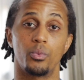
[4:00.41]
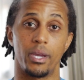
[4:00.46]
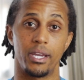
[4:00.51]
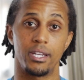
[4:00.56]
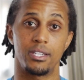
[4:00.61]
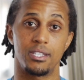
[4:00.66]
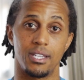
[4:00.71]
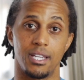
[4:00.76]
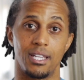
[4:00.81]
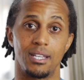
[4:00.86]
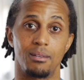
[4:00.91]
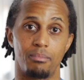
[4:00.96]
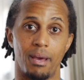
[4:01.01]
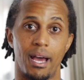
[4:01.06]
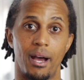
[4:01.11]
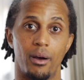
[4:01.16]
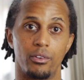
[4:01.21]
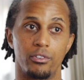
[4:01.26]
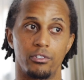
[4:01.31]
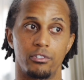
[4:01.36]
weight in
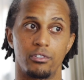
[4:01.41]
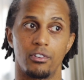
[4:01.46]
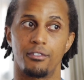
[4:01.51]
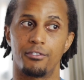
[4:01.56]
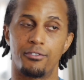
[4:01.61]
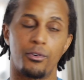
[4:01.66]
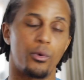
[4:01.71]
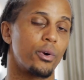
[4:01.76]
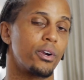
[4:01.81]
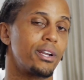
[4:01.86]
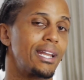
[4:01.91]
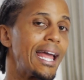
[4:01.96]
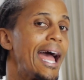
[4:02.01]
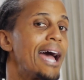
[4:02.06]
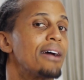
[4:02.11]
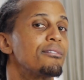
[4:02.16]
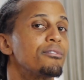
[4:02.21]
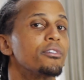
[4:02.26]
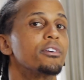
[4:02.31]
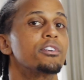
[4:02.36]
pounds for an
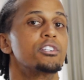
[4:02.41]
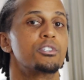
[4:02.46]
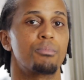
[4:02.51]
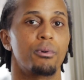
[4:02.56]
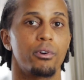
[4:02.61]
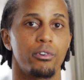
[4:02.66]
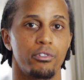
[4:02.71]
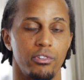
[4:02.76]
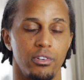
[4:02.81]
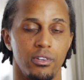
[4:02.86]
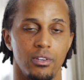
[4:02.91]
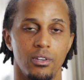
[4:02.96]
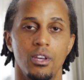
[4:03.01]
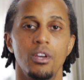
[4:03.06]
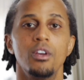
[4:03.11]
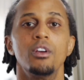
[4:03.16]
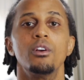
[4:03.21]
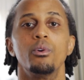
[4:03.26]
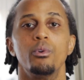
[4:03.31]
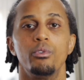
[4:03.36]
average person
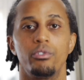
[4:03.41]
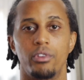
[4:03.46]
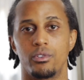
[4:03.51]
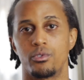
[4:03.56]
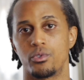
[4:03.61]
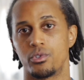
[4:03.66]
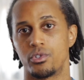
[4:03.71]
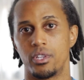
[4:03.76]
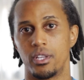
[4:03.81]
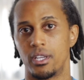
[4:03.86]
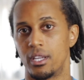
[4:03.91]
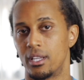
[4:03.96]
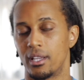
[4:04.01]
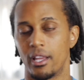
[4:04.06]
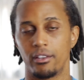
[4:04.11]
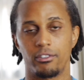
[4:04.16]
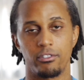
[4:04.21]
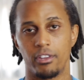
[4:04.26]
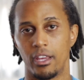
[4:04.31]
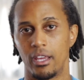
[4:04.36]
who's interested in,
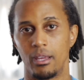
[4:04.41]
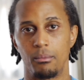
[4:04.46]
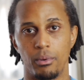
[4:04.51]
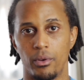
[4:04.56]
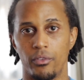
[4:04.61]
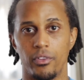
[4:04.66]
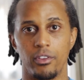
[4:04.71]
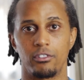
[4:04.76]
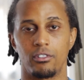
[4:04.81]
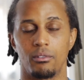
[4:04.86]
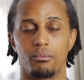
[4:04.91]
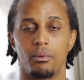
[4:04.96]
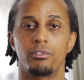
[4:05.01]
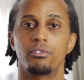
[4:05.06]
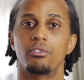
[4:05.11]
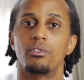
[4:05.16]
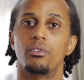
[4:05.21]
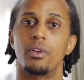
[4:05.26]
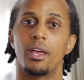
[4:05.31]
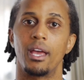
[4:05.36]
let's say, building some
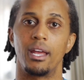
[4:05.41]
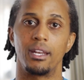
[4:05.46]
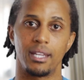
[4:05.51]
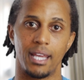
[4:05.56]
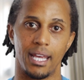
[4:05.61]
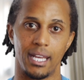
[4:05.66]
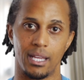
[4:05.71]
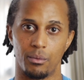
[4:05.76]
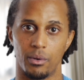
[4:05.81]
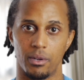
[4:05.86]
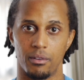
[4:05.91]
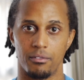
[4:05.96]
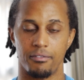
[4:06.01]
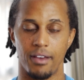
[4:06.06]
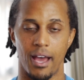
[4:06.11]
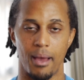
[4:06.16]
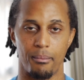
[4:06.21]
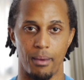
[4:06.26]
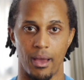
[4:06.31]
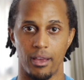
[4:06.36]
muscle and getting rid of
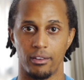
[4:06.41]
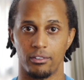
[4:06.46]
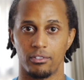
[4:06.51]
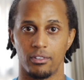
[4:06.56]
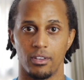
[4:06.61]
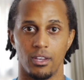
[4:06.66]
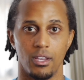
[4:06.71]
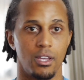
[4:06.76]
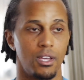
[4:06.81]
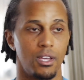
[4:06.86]
fat mass.